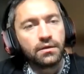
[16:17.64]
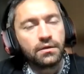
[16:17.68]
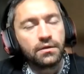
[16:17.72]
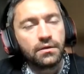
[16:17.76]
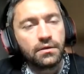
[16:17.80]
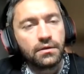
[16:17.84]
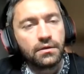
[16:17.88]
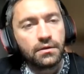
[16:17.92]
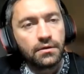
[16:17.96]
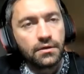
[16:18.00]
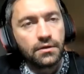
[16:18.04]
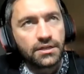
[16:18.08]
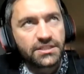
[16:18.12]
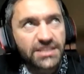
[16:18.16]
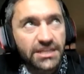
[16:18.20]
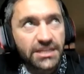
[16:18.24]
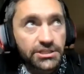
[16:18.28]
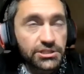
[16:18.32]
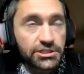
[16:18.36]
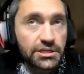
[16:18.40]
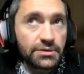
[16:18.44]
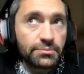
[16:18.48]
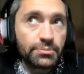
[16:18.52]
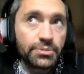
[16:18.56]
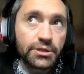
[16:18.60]
it's
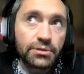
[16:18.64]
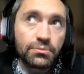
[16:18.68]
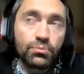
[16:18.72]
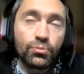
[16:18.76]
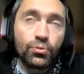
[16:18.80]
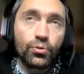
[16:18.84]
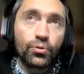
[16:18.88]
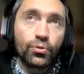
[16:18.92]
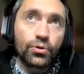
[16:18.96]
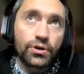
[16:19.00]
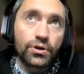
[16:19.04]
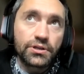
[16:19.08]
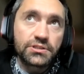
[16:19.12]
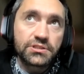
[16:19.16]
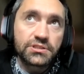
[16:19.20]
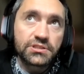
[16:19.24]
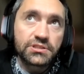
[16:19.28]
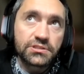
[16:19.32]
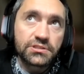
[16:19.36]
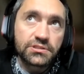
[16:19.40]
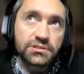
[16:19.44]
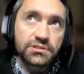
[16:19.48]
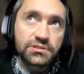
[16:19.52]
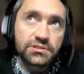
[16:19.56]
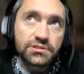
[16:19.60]
actually a bit more.
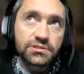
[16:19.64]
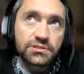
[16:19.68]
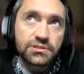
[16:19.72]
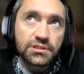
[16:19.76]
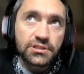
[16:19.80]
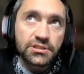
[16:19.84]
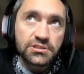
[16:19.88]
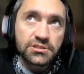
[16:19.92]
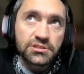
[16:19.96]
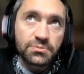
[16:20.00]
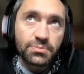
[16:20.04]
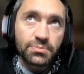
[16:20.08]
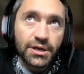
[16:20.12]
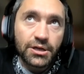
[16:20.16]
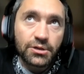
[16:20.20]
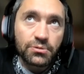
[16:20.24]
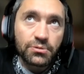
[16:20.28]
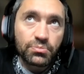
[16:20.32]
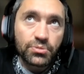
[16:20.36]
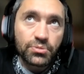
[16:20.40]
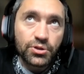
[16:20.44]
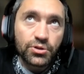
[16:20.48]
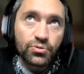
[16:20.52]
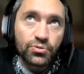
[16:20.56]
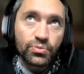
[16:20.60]
It's about
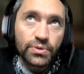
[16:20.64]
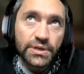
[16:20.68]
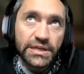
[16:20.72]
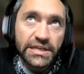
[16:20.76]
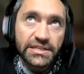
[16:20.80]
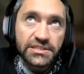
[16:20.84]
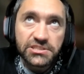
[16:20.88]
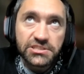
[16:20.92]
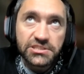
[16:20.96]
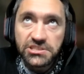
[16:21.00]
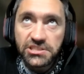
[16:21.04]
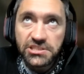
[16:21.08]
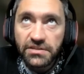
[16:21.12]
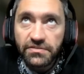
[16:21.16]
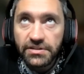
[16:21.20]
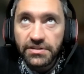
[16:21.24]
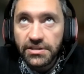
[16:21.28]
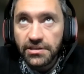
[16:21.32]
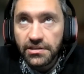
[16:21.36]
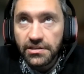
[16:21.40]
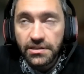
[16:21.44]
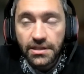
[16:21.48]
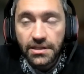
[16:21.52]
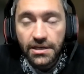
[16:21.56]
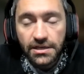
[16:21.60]
between
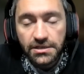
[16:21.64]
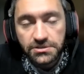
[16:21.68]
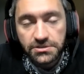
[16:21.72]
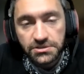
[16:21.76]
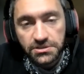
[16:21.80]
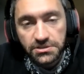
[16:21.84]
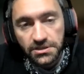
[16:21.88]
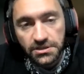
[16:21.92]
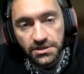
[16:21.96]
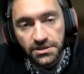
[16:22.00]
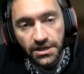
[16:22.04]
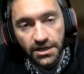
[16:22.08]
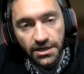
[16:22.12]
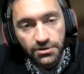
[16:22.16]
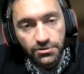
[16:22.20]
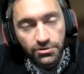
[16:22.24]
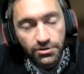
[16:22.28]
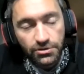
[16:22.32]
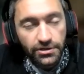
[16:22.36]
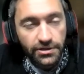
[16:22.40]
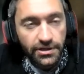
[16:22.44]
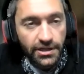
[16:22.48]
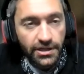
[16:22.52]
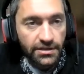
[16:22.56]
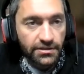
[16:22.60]
70,000 and
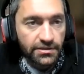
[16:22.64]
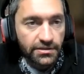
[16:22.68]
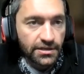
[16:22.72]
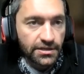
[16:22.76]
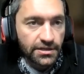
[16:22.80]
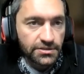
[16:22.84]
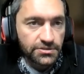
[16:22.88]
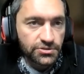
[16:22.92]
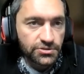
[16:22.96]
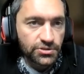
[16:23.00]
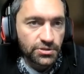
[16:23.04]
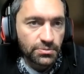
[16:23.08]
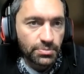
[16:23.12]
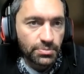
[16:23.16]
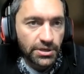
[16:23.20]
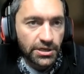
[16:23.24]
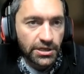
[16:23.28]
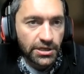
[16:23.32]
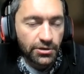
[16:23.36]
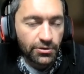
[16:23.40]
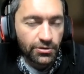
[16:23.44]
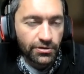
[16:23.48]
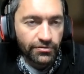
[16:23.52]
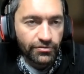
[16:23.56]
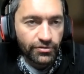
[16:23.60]
110,000,
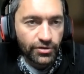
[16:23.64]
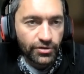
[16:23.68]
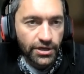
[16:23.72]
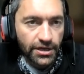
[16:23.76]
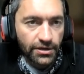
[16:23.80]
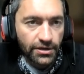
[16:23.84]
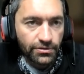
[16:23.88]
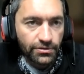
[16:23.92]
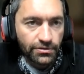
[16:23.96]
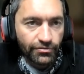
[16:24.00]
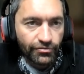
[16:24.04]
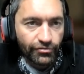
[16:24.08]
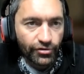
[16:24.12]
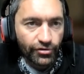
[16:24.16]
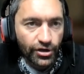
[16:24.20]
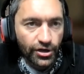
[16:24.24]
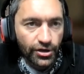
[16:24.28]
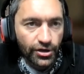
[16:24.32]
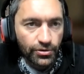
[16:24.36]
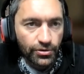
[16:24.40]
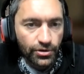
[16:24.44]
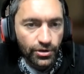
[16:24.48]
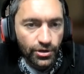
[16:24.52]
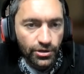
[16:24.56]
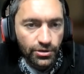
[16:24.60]
depending on if you count the fry
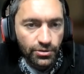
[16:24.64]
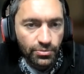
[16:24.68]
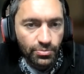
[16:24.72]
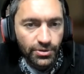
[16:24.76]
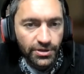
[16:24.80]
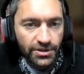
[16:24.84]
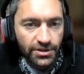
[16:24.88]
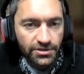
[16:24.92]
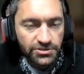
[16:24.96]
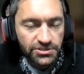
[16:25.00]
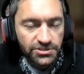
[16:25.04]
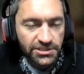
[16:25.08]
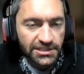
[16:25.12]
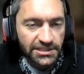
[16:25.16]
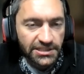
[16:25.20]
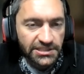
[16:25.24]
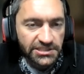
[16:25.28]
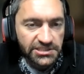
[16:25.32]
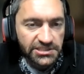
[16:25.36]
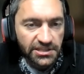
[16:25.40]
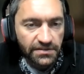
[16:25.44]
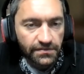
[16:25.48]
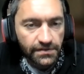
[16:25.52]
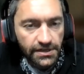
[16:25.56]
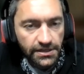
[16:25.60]
or not. But there's at
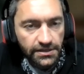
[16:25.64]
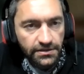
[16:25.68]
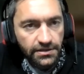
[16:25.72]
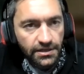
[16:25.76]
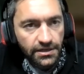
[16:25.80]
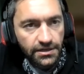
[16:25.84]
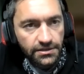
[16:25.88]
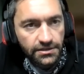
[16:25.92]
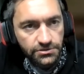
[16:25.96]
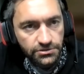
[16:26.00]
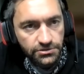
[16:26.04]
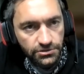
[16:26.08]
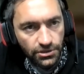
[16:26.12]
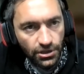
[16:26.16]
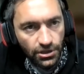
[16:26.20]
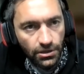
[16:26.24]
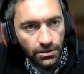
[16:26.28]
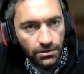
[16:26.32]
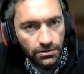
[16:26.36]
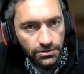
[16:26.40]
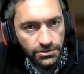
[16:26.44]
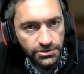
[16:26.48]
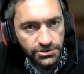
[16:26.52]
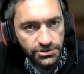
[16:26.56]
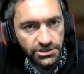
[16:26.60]
least
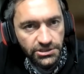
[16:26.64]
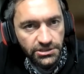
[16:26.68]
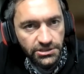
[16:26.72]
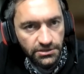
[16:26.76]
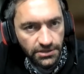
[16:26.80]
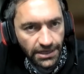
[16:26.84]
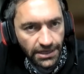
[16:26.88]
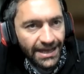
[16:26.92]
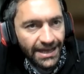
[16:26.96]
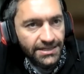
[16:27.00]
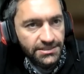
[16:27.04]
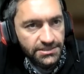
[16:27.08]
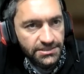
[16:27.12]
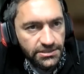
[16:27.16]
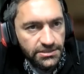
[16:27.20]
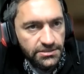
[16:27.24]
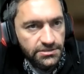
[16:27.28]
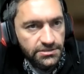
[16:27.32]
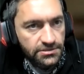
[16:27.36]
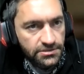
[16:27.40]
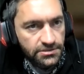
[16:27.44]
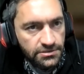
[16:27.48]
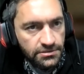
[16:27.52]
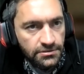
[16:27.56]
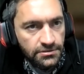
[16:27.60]
$70,000 in
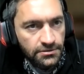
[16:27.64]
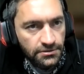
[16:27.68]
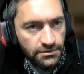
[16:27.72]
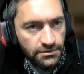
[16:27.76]
assets